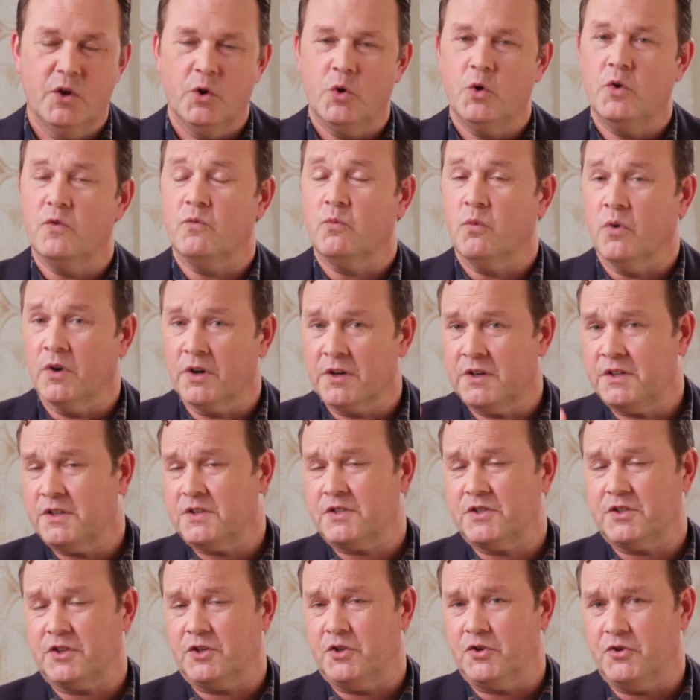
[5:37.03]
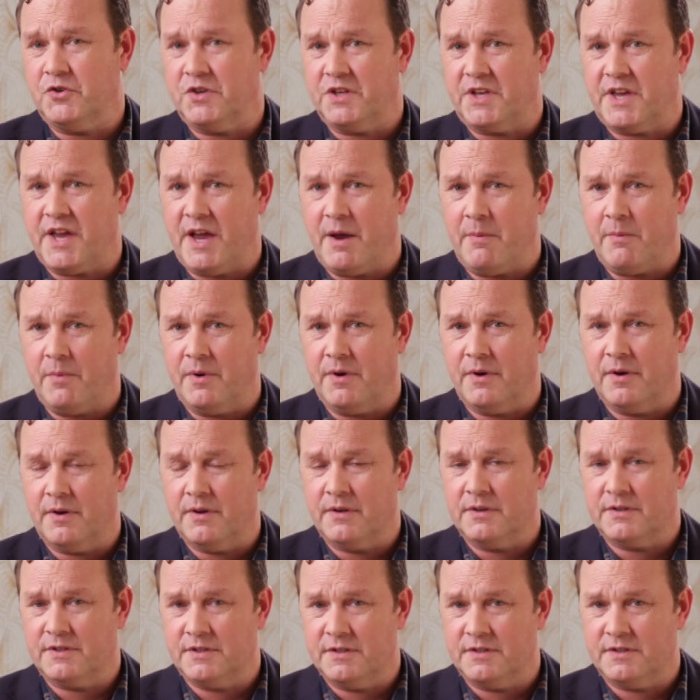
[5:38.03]
who've wanted a security camera
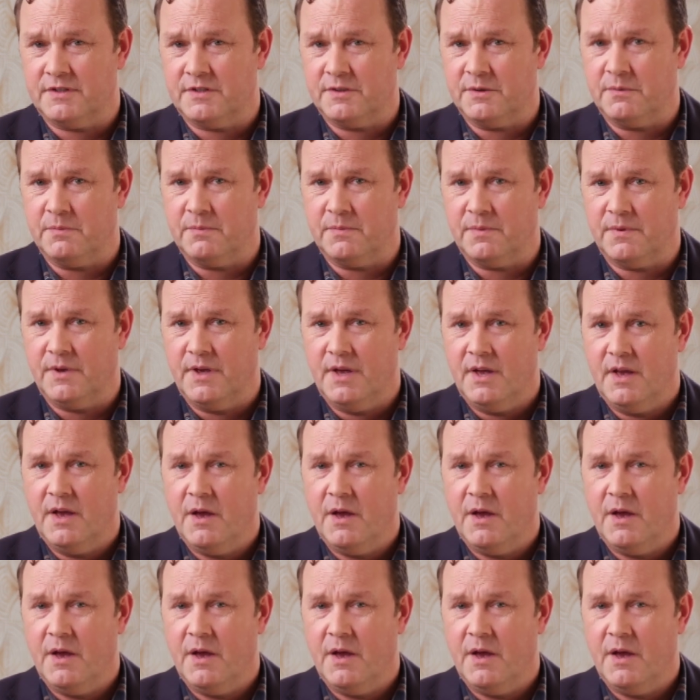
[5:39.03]
system,